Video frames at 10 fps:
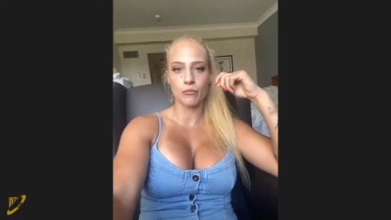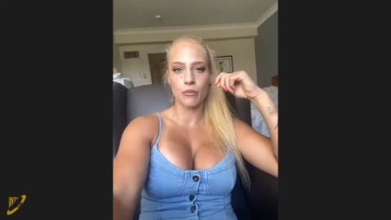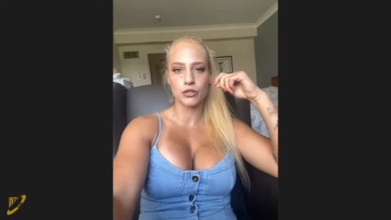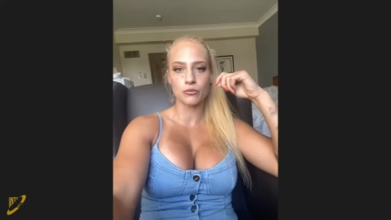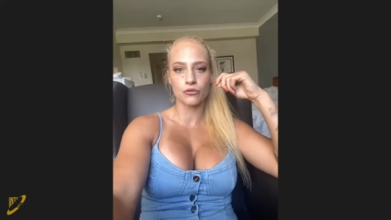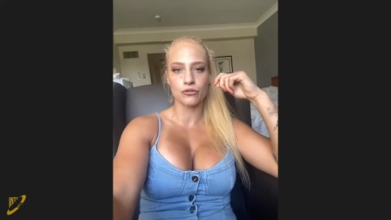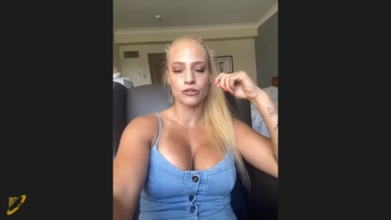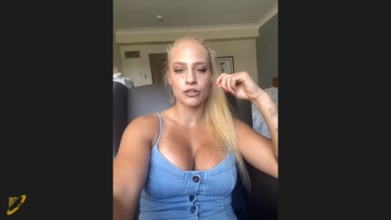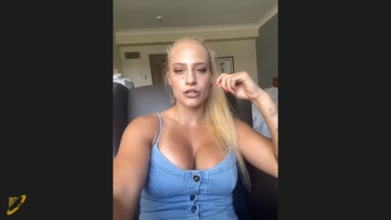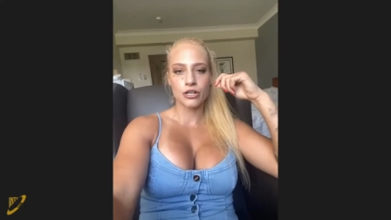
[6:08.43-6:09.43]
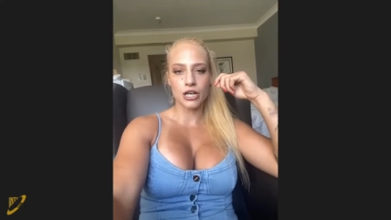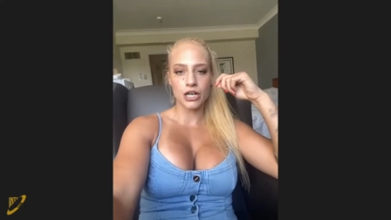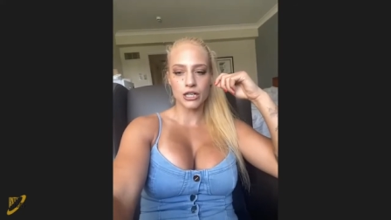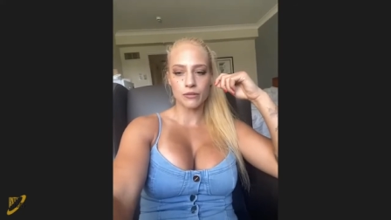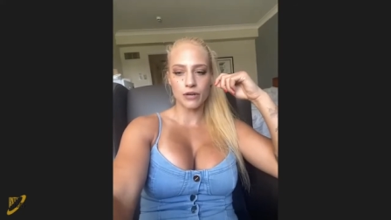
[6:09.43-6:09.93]
much more,
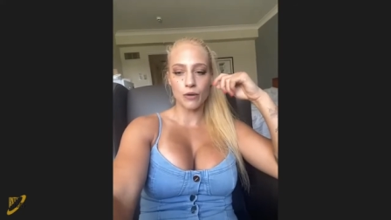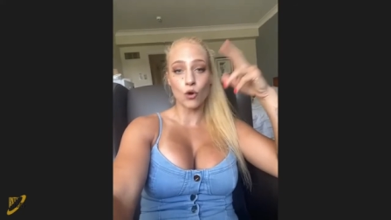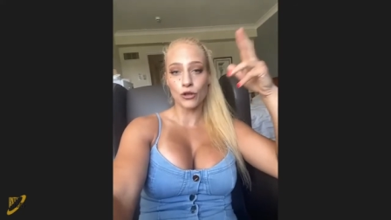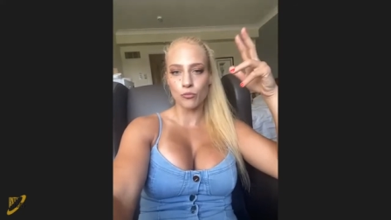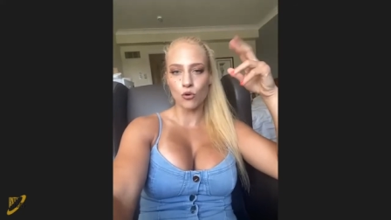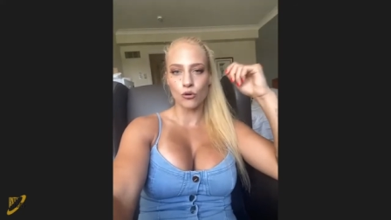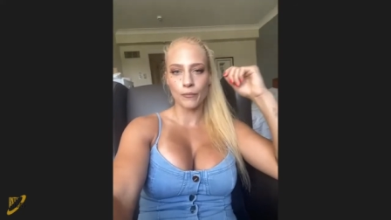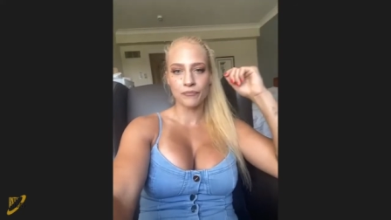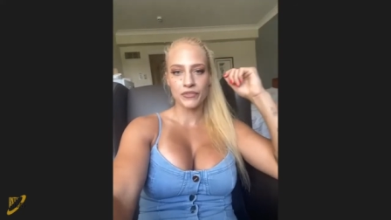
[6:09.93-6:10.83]
I'm worth more,